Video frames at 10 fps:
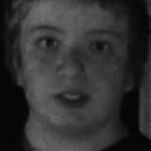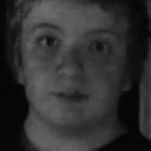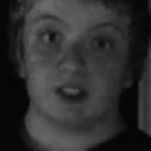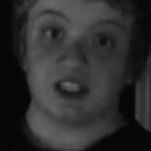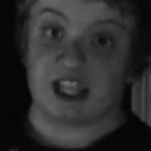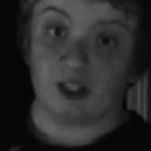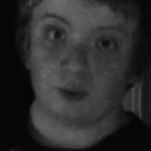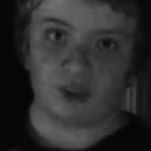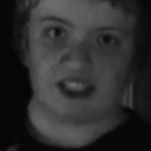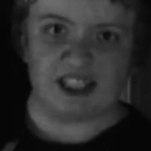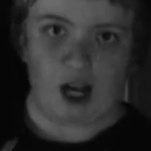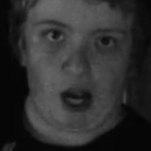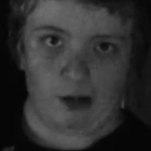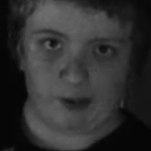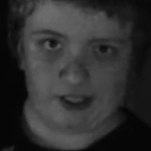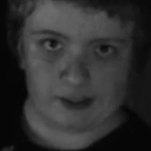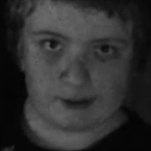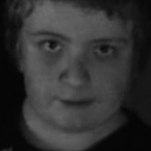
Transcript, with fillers: Because that was his hobby.